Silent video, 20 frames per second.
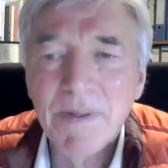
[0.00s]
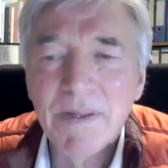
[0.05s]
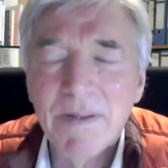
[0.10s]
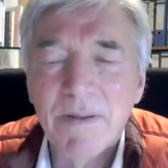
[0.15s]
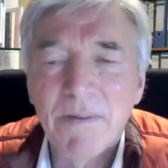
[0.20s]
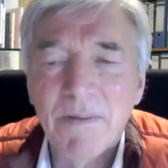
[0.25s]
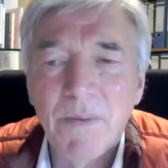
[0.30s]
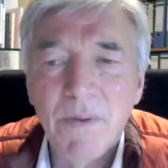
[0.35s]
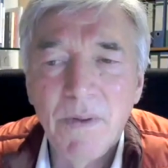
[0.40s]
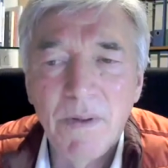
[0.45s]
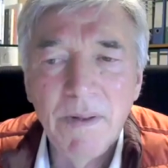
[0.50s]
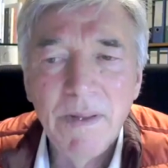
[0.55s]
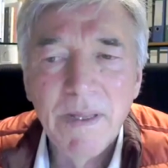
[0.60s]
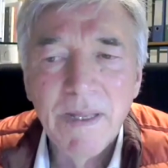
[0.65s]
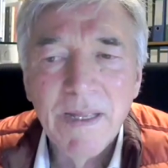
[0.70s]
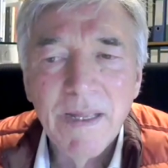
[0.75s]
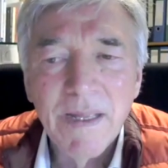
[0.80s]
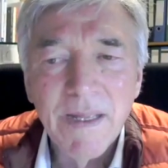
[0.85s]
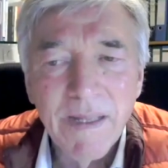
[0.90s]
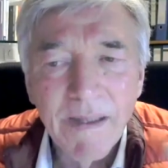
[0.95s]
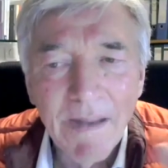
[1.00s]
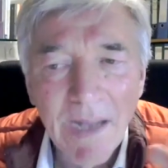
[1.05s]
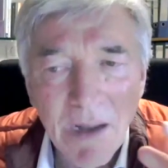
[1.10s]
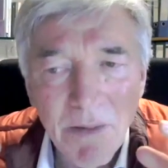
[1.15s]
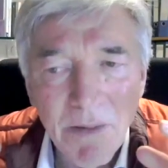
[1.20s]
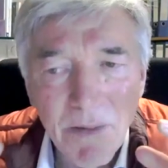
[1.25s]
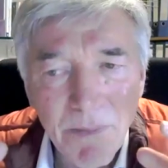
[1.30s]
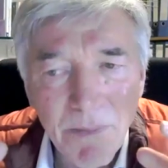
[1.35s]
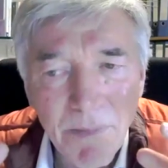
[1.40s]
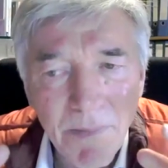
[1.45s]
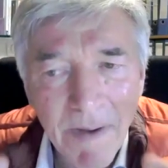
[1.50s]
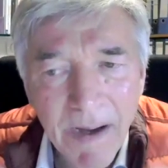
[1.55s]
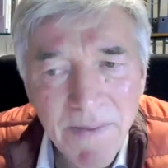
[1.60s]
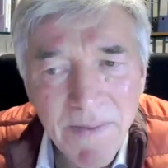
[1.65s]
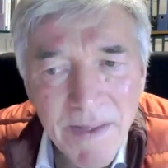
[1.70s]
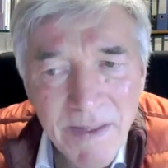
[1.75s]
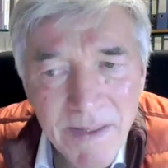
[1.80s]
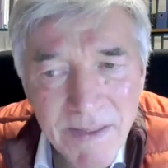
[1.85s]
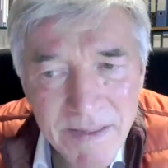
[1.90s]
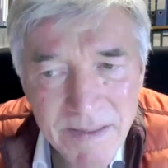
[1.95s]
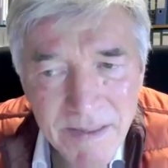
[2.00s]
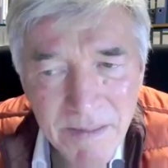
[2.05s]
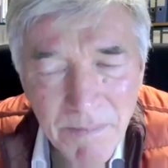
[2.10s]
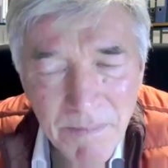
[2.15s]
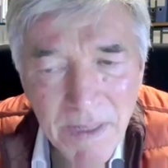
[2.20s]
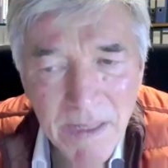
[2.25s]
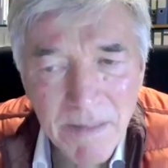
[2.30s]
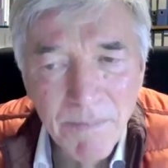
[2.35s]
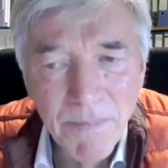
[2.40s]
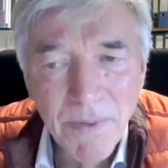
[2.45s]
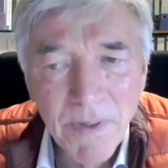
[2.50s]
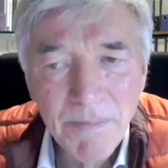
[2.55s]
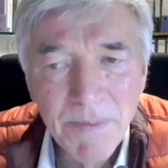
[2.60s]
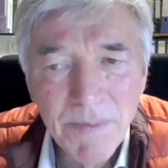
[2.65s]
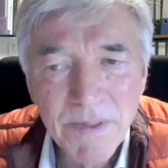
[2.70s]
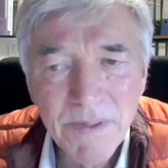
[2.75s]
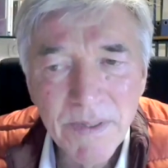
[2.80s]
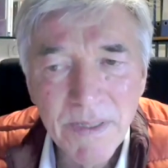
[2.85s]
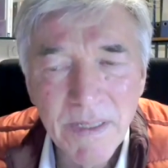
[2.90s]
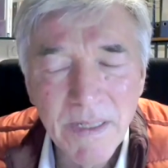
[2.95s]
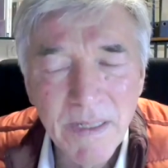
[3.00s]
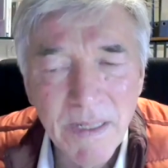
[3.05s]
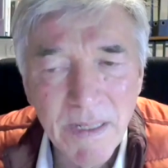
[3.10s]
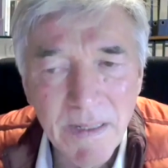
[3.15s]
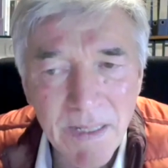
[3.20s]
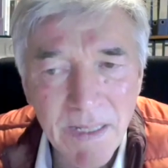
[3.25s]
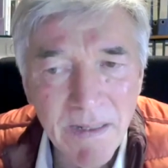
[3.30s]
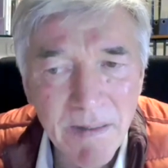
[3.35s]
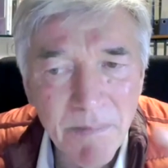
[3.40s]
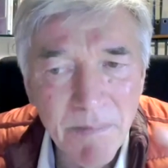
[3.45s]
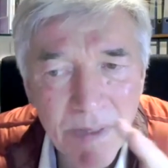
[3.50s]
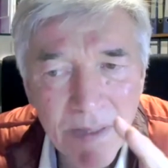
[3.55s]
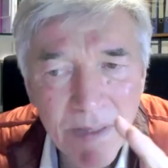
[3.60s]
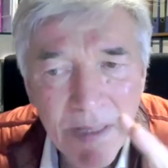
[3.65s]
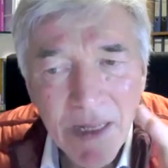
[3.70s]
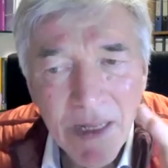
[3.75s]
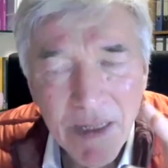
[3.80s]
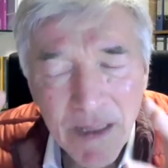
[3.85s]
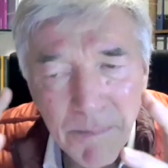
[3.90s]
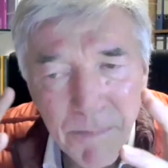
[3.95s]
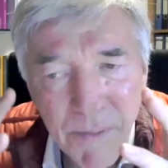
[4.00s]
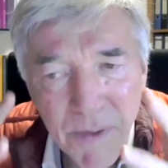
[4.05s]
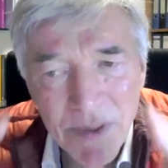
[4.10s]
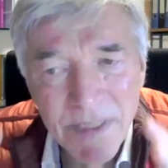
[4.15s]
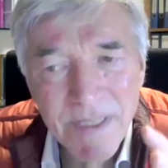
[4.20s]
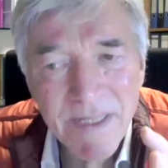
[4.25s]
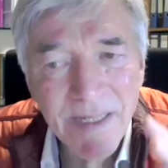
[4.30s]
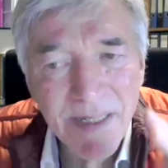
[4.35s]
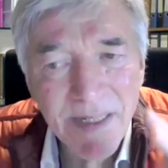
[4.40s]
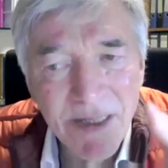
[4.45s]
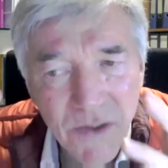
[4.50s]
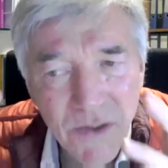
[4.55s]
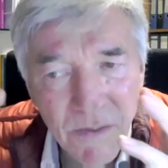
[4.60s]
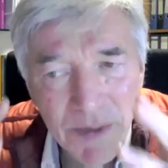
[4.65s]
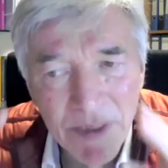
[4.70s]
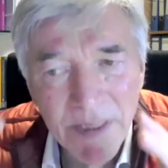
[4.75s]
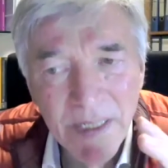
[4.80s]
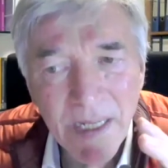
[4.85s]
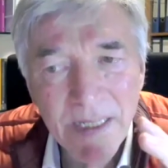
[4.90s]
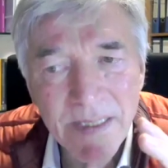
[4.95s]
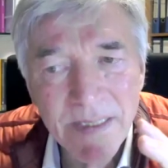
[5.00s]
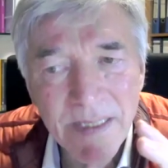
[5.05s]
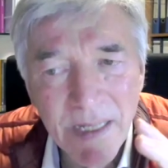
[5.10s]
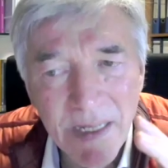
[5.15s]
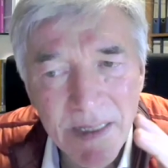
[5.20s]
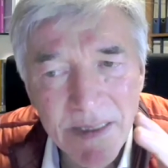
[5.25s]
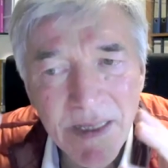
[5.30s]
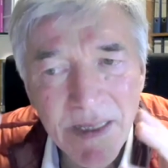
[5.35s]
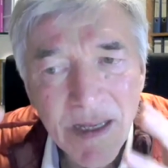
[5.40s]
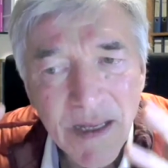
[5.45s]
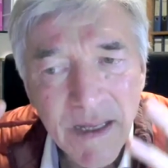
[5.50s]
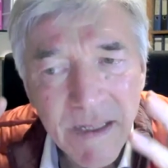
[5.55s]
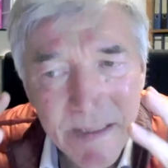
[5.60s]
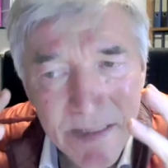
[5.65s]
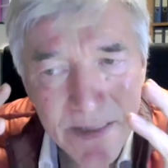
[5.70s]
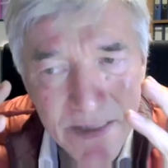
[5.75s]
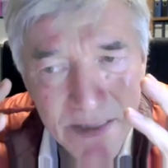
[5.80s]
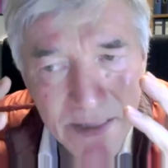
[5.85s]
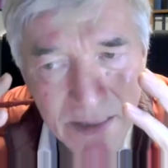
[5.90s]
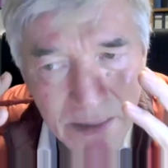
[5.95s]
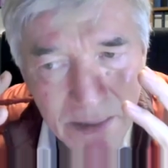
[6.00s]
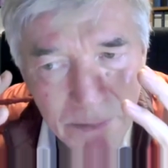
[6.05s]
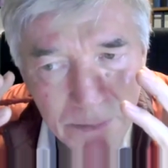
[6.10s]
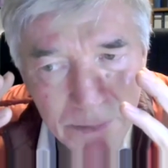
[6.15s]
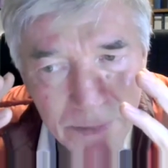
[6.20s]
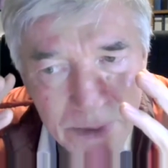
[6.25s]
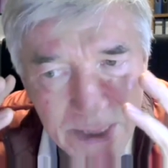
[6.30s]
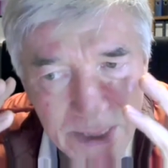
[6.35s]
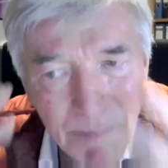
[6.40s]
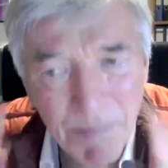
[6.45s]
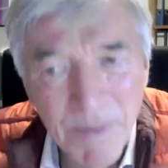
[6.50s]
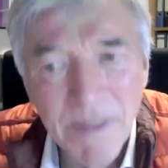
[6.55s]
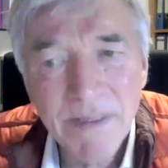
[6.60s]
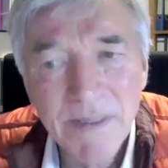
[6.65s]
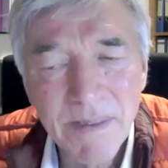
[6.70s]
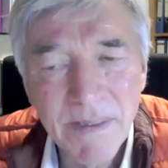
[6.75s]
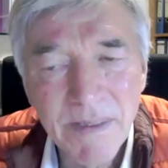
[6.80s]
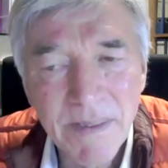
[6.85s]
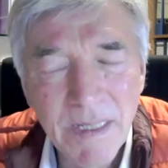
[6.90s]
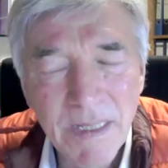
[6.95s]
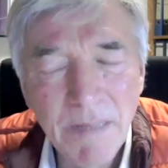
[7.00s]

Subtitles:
in the world, our mother is the main perpetrator, the person that traumatized us the deepest.